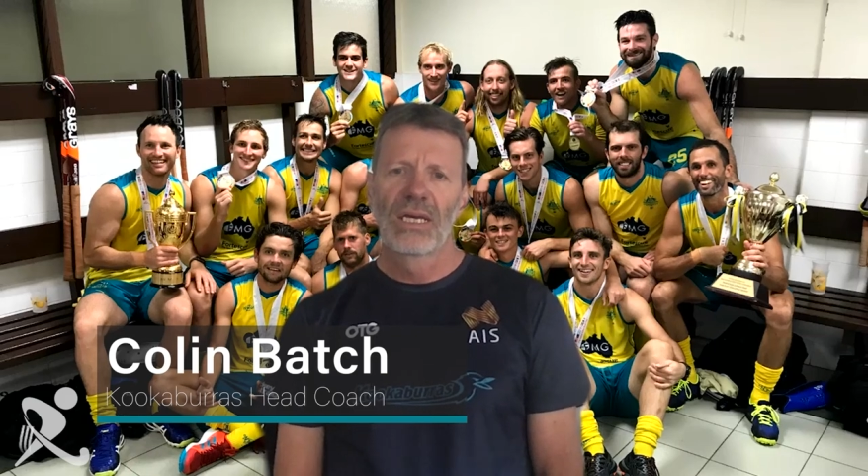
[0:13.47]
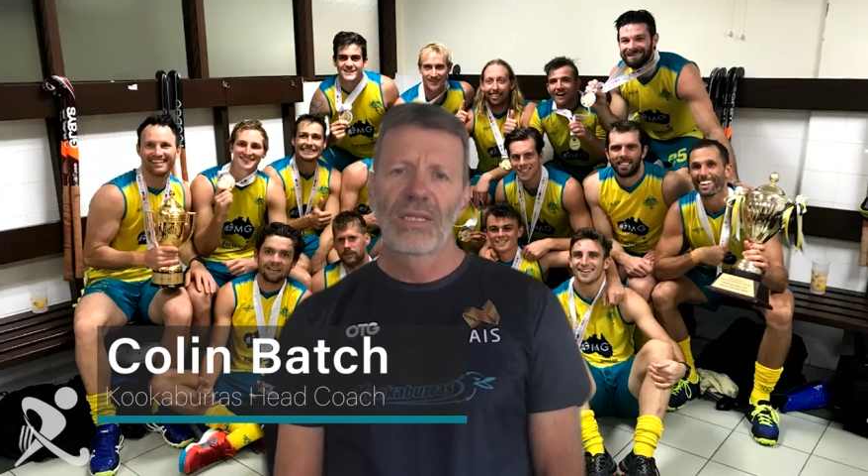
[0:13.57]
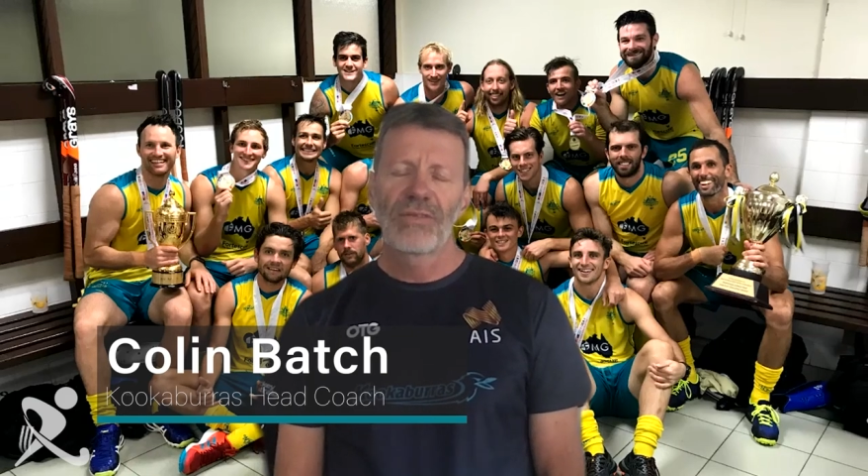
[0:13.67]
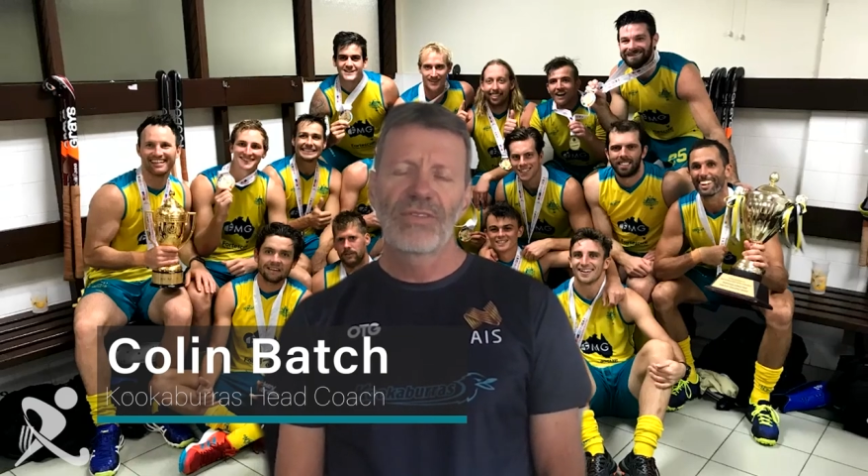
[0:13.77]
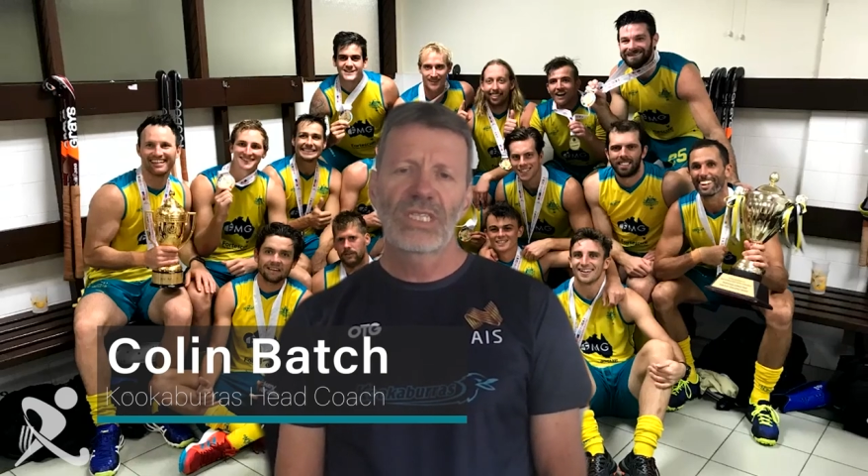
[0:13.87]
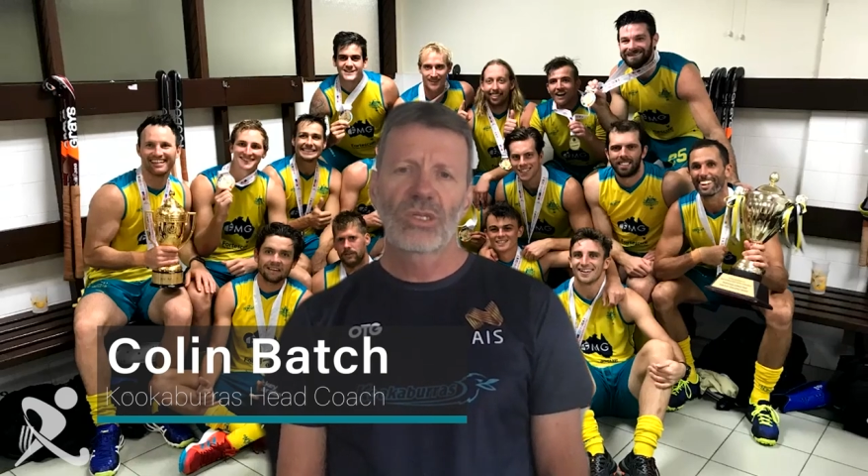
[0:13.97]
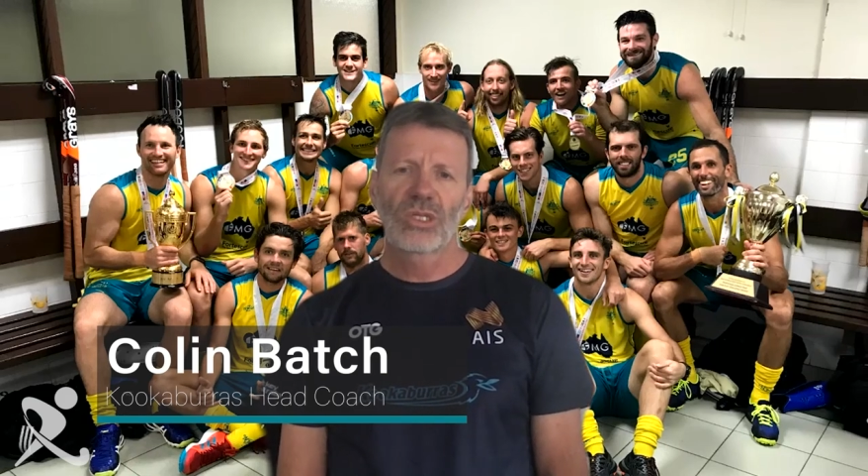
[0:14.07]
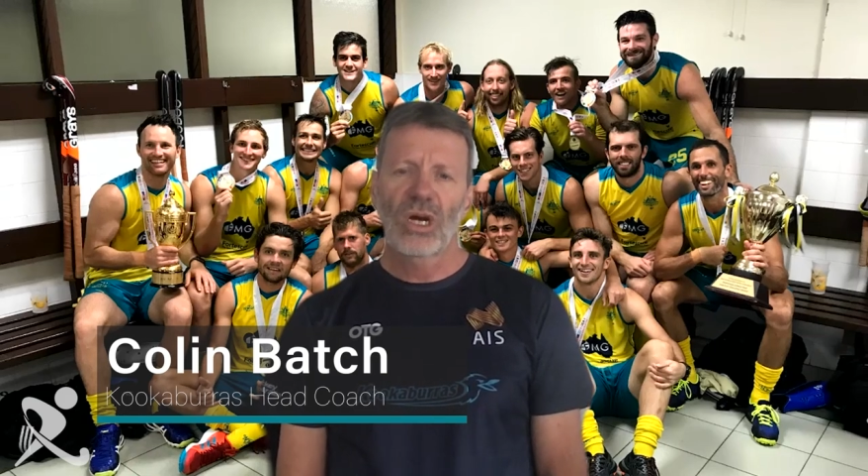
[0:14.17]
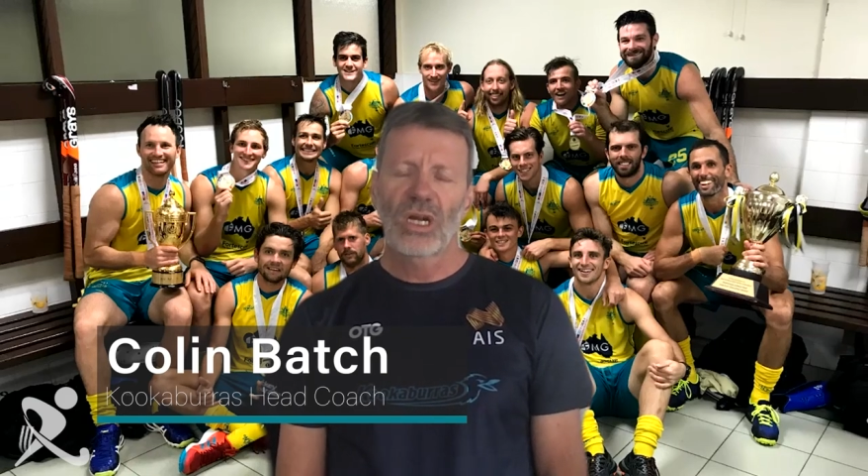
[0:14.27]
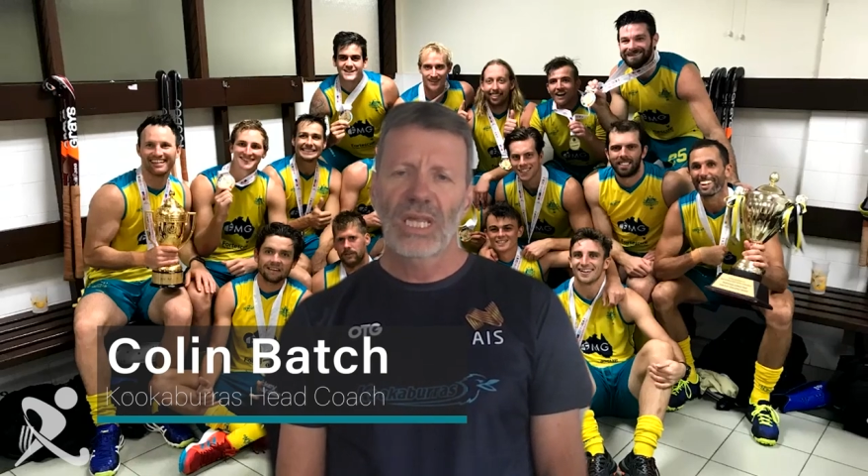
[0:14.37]
the physical
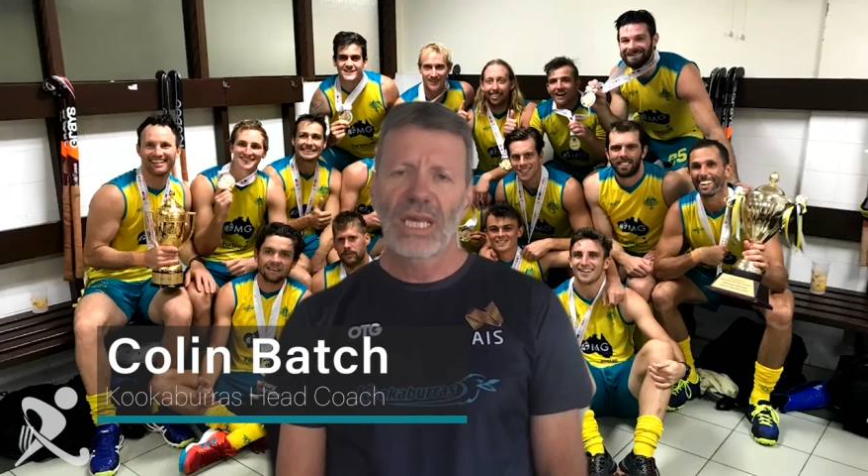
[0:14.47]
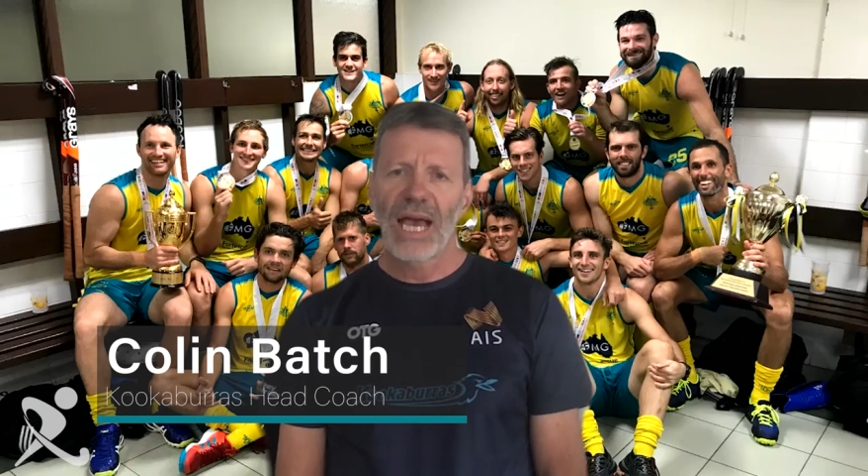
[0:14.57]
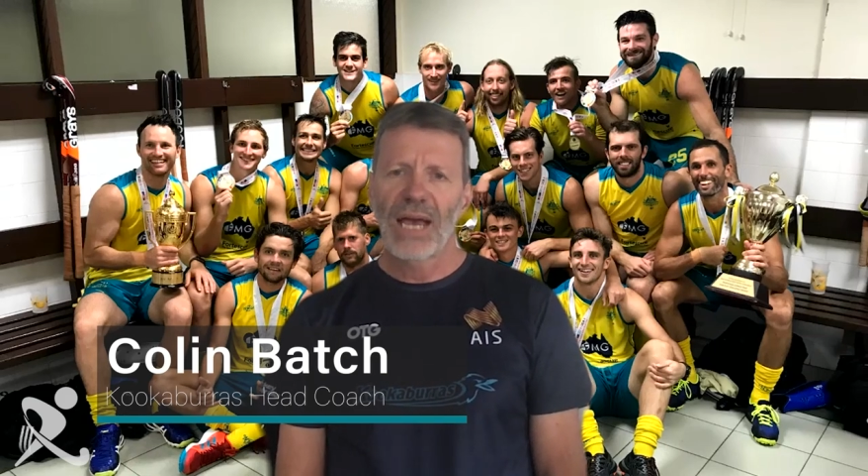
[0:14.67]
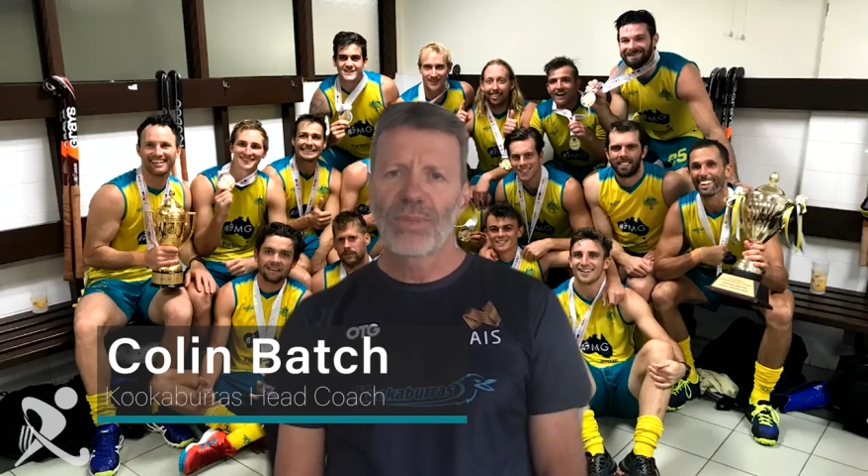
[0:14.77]
side of the game,